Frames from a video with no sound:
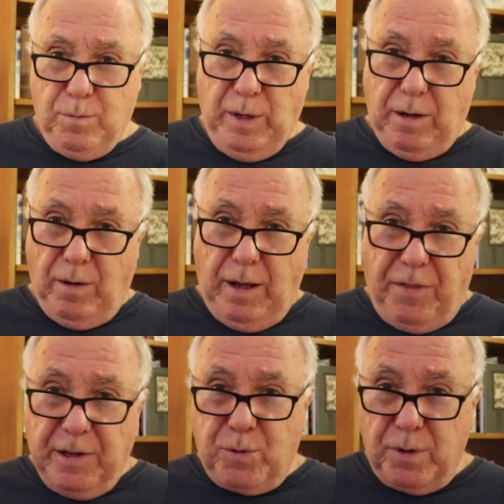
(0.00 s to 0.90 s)
wow, I
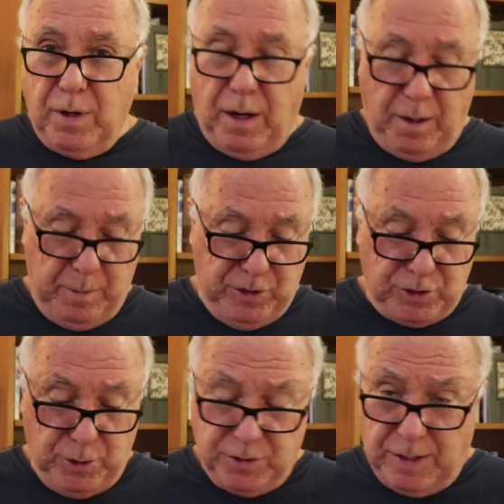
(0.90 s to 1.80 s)
think I
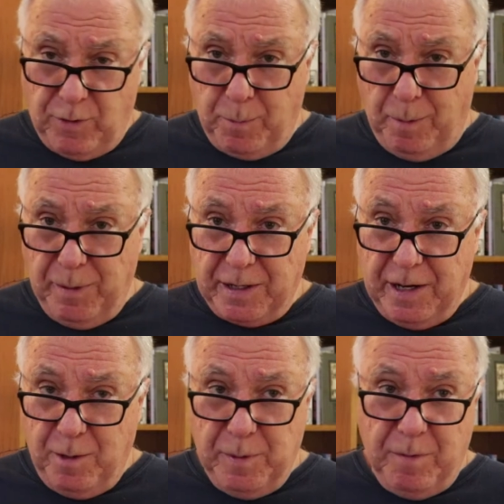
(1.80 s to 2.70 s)
just learned something about my
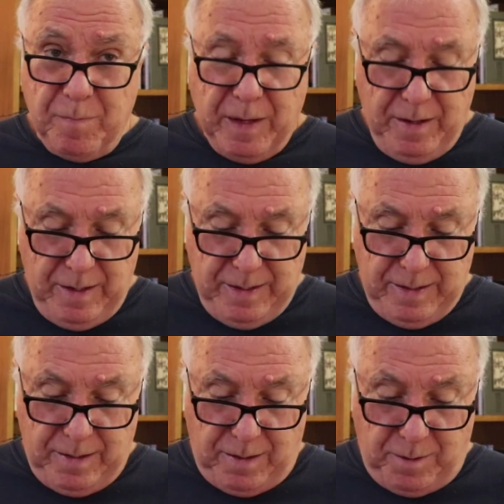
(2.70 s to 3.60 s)
camera.
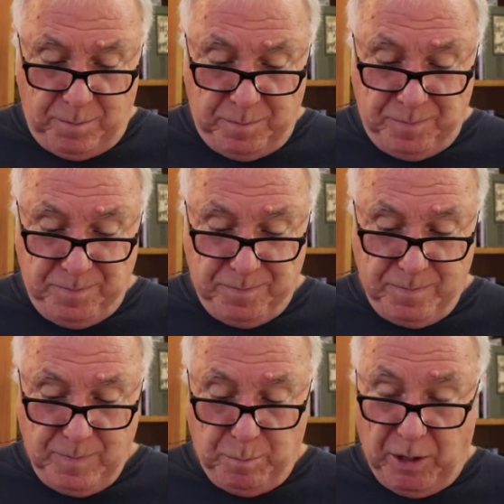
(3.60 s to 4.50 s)

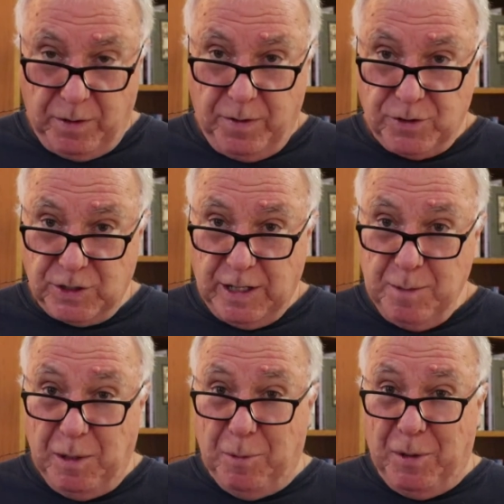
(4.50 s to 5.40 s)
Apparently there's a
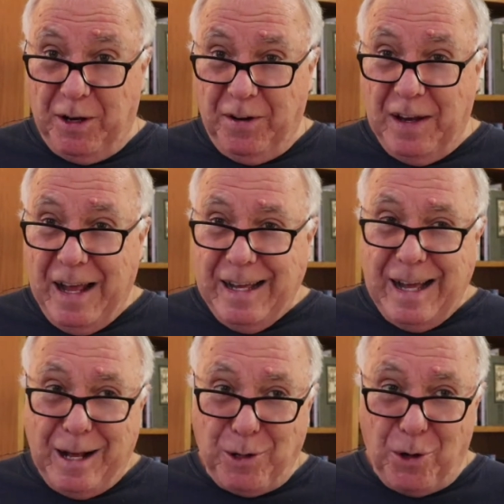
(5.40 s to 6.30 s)
time limit on
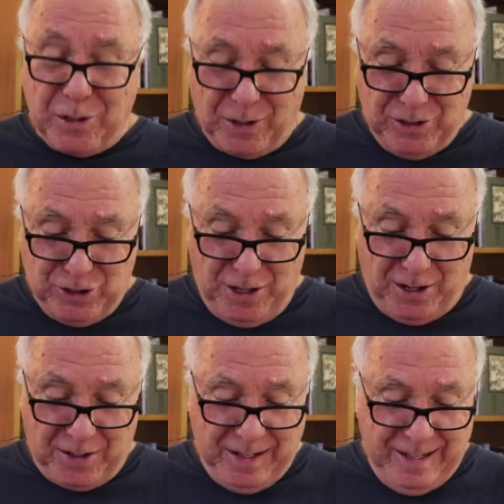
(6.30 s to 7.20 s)
how long you can
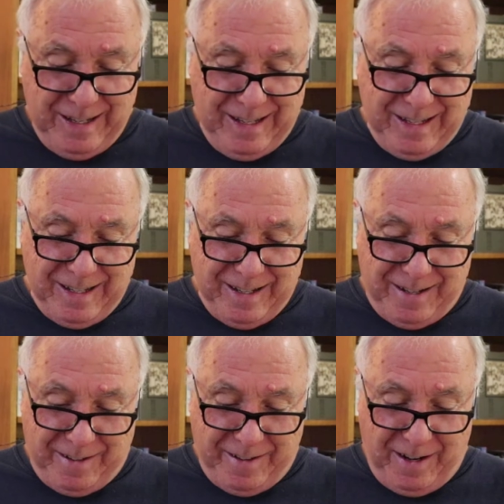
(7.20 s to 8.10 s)
talk.
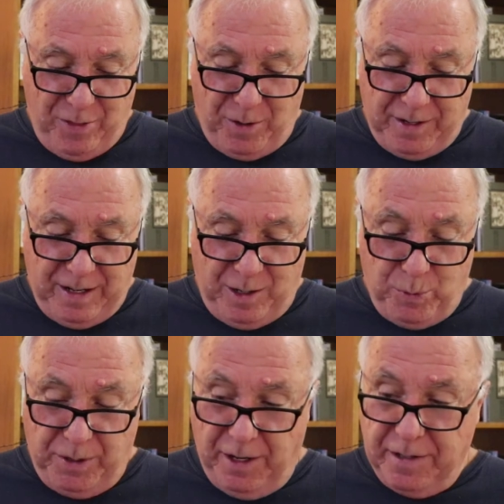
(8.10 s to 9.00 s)
And I thought I
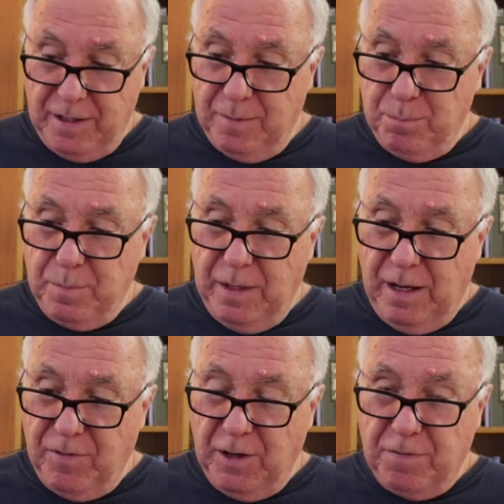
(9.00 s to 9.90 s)
would not
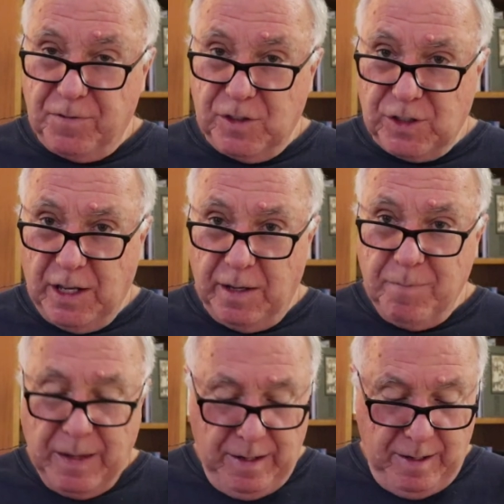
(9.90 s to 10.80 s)
have enough to say.
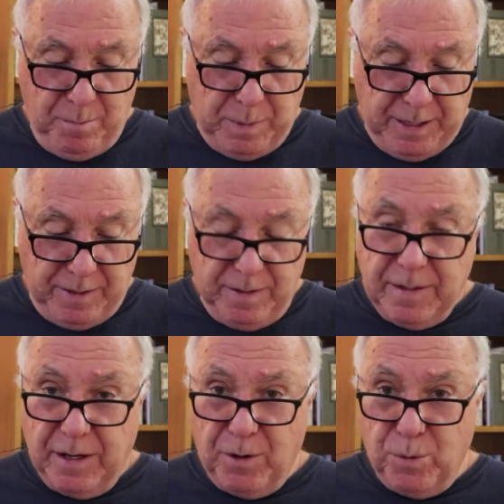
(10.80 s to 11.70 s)
But
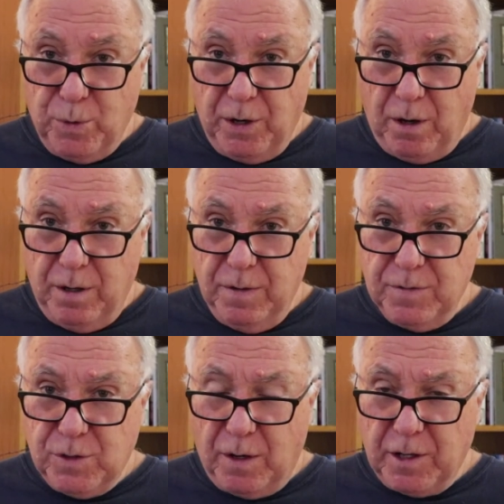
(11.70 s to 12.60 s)
here we are
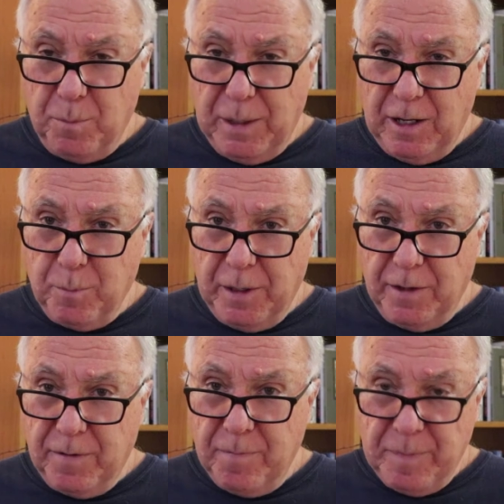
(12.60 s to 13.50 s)
talking a mile a
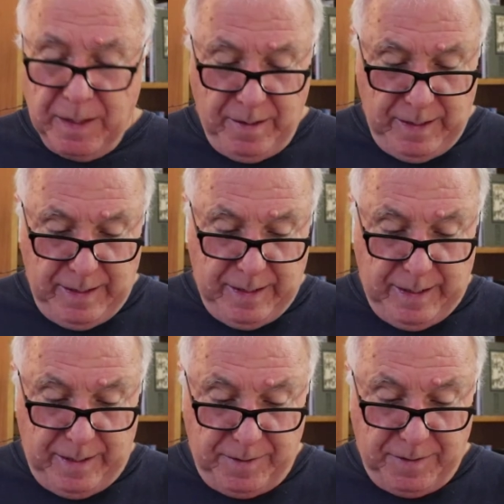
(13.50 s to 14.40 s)
minute.
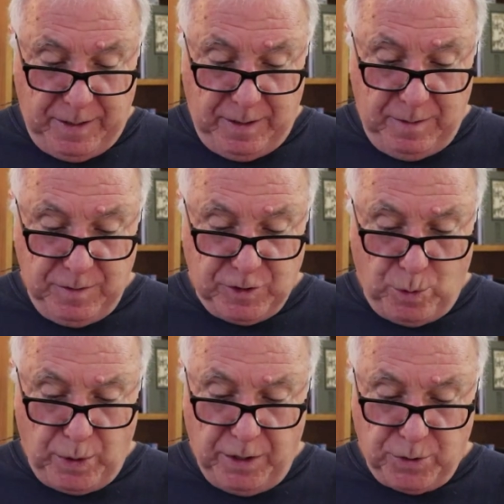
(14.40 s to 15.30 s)
And
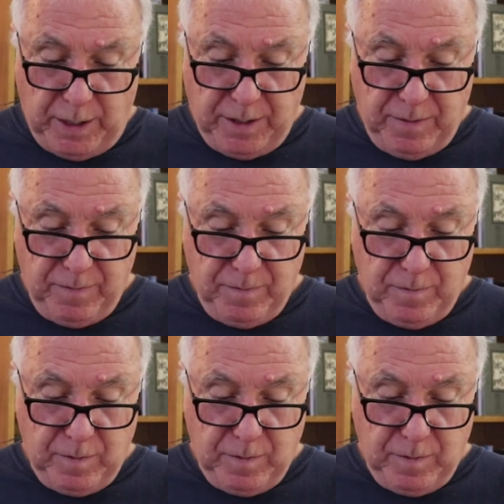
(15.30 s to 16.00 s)
so we're going to try to